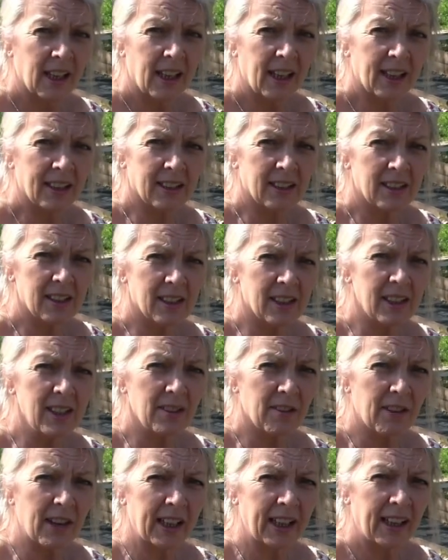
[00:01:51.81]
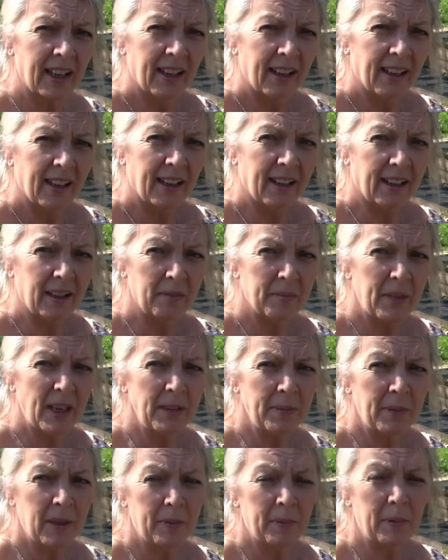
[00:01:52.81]
And considering uh,
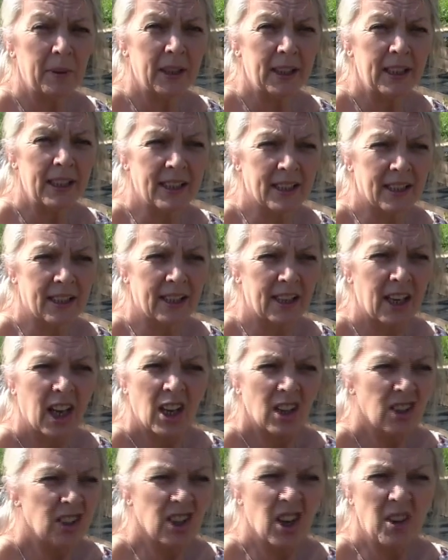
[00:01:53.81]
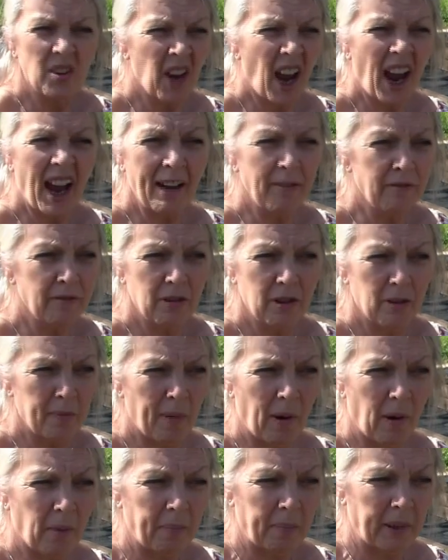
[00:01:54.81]
many people in Italy don't have
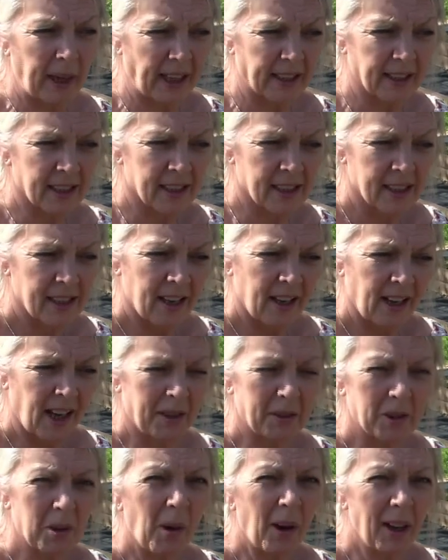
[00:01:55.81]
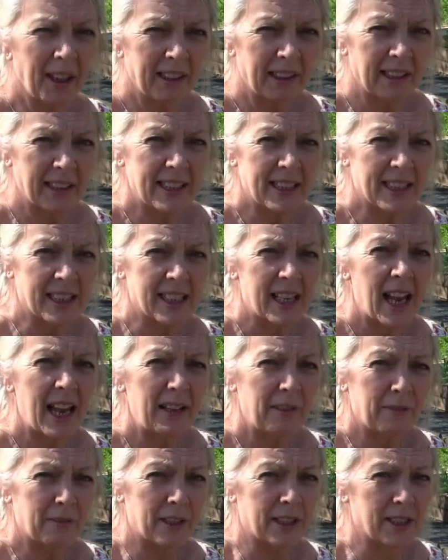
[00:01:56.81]
rhubarb plants, I'd quite like to
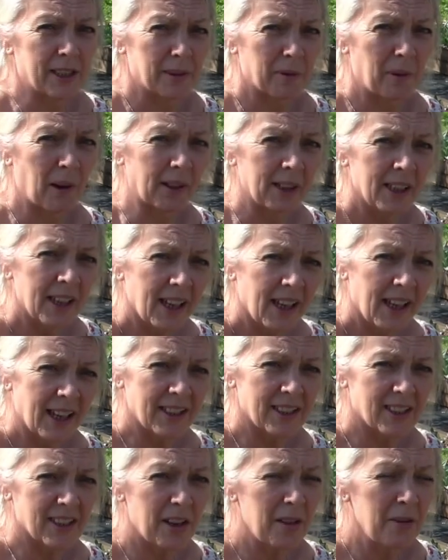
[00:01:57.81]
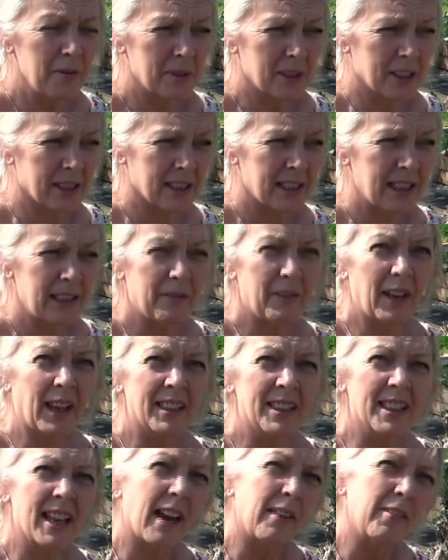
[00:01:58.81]
save this one. And so would Steve
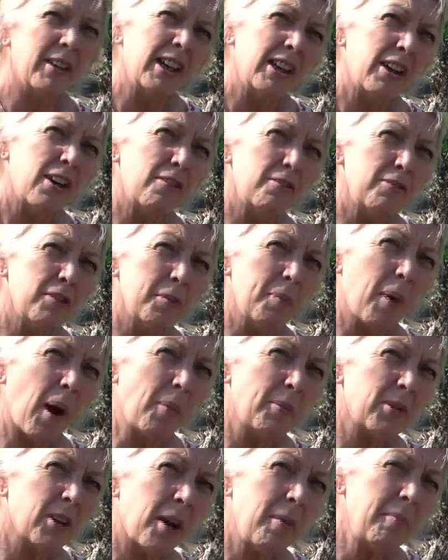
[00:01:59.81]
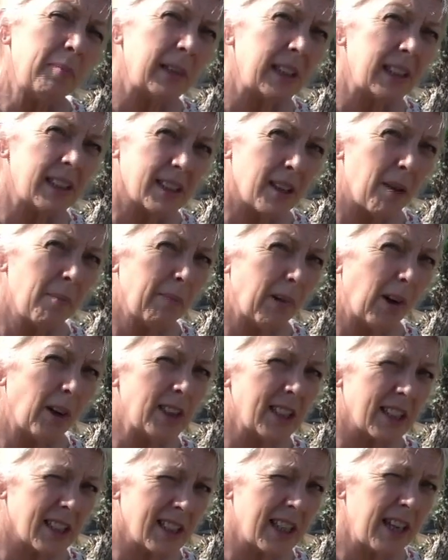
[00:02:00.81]
like to have rhubarb crumble at some
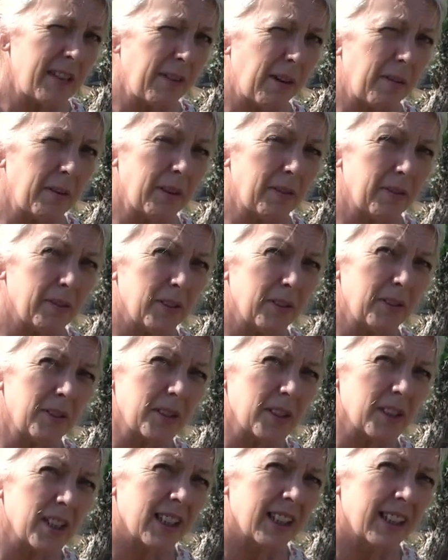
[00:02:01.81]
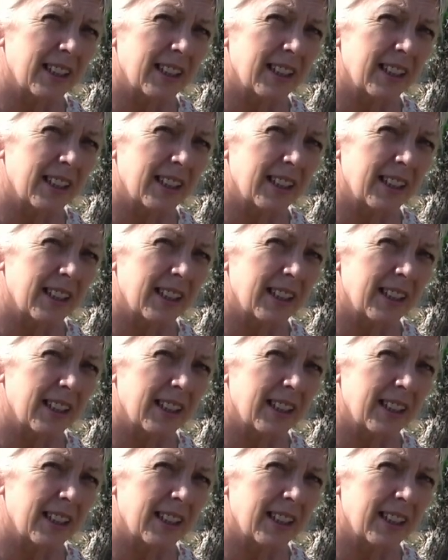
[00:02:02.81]
point, Steve, I would have thought?